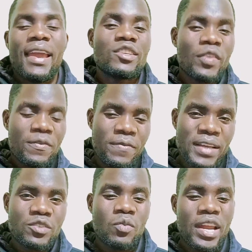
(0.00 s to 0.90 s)
And so the
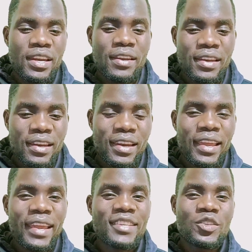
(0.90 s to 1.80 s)
first one
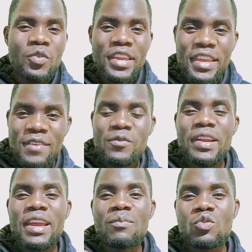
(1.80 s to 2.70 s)
is to give
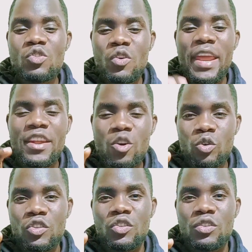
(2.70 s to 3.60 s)
William Ruto a
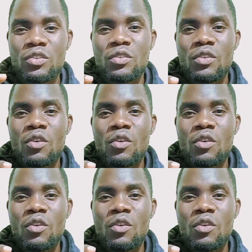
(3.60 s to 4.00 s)
dose